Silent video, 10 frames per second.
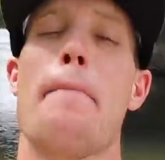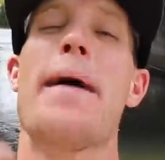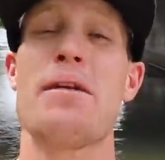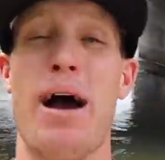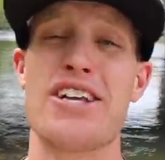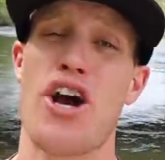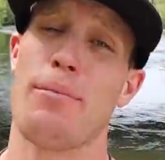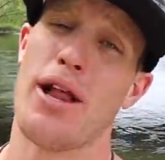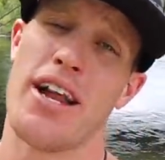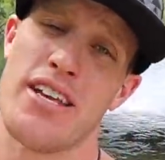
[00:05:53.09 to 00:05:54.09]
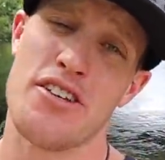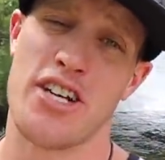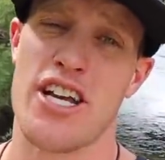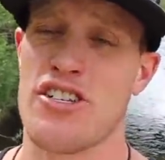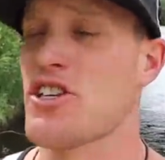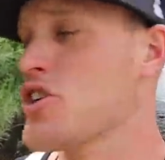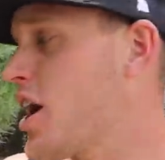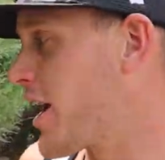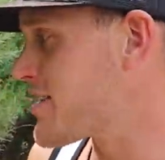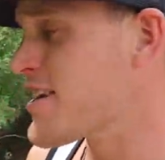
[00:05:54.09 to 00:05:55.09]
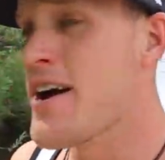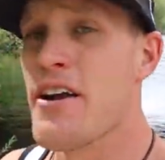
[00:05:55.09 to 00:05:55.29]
Made my job a lot easier catching these crawdads.